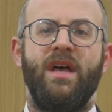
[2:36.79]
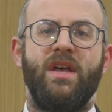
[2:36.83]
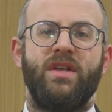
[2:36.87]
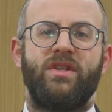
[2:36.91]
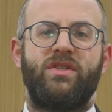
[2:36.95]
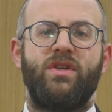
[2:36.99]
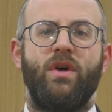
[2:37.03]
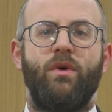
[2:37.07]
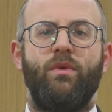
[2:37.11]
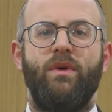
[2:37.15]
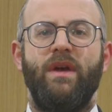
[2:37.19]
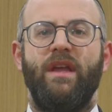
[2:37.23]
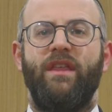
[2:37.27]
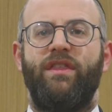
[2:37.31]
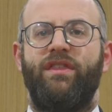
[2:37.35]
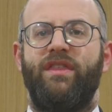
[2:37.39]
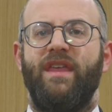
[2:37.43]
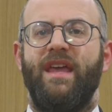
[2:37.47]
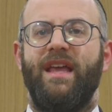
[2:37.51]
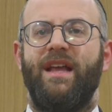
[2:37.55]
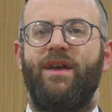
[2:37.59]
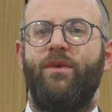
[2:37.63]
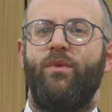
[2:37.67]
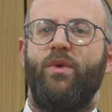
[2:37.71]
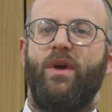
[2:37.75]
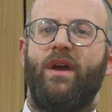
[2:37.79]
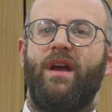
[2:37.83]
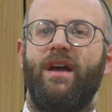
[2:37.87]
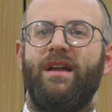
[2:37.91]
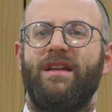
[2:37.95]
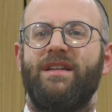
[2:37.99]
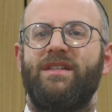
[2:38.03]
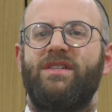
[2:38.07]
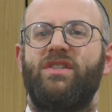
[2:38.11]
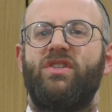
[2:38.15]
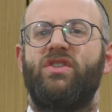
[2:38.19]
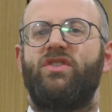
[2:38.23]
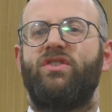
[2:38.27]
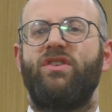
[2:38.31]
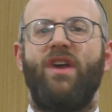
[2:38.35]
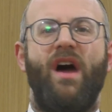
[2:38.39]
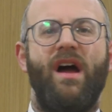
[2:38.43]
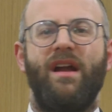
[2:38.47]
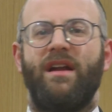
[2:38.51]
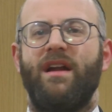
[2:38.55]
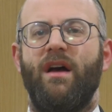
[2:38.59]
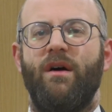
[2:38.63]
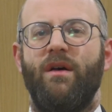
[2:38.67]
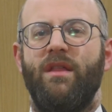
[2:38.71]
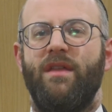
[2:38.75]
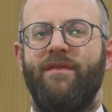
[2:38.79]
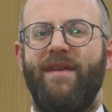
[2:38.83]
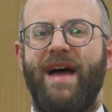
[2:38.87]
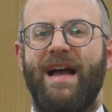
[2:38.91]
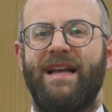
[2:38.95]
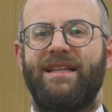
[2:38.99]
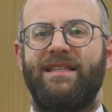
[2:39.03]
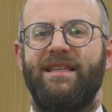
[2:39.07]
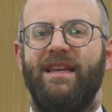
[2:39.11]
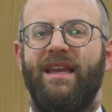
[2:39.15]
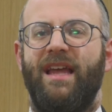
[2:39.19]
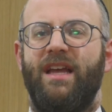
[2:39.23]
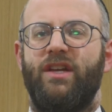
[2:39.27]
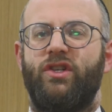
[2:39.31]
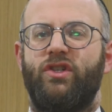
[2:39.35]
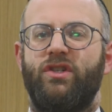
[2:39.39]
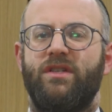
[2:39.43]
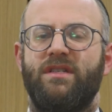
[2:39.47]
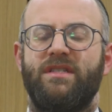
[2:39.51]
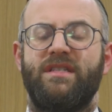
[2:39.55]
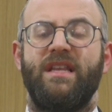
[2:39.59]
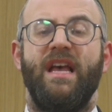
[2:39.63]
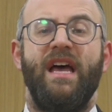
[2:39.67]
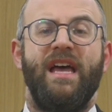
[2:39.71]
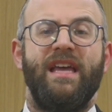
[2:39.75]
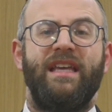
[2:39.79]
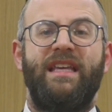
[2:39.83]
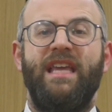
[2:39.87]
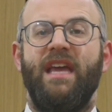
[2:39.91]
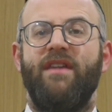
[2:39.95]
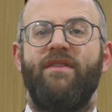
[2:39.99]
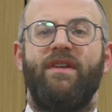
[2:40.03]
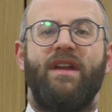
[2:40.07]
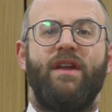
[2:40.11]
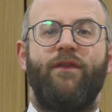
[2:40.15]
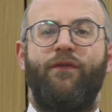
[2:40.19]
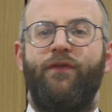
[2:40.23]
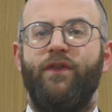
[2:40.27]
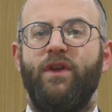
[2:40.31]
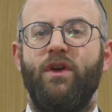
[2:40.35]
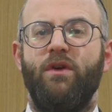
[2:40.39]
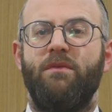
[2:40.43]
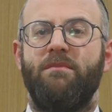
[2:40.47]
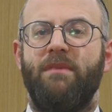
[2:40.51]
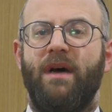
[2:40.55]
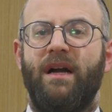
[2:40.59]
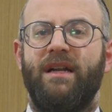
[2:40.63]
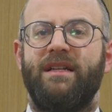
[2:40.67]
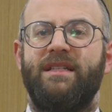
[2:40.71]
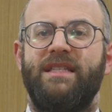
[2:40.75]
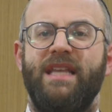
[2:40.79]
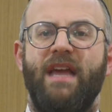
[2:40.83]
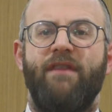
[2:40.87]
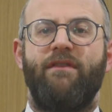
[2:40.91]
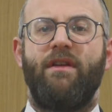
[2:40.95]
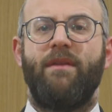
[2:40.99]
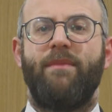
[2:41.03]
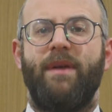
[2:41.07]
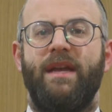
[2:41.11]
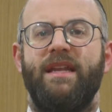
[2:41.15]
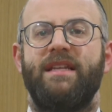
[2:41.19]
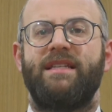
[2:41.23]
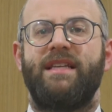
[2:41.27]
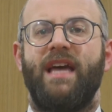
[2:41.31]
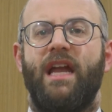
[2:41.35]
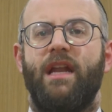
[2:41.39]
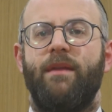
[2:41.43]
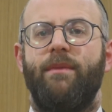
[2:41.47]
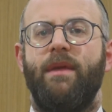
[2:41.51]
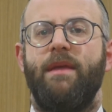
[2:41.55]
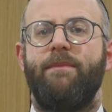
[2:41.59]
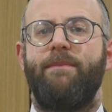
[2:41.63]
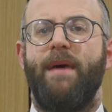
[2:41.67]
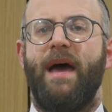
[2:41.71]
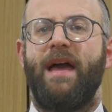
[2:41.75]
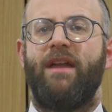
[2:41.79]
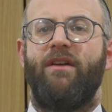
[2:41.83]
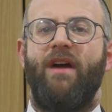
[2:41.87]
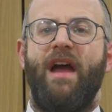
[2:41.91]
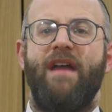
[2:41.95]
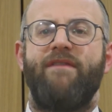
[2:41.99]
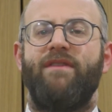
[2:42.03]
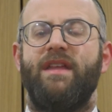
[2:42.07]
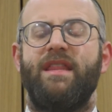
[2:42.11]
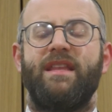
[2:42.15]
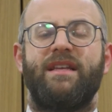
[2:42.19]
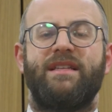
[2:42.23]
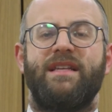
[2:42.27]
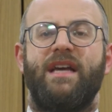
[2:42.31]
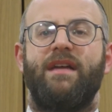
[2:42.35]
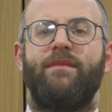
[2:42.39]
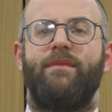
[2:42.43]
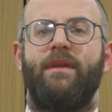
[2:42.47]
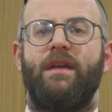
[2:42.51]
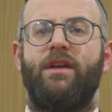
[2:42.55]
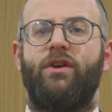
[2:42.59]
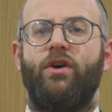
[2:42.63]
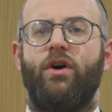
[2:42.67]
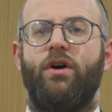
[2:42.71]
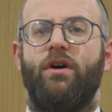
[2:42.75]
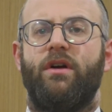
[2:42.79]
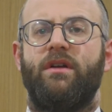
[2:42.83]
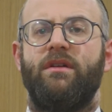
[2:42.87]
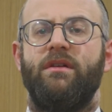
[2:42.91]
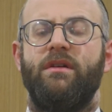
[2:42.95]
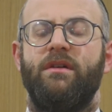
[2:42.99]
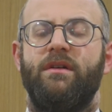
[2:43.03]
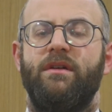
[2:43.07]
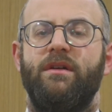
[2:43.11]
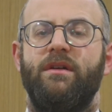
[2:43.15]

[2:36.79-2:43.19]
So we think we're going to start now with the vaccinations, give it a few months, everybody's going to be better, everything's going to be good.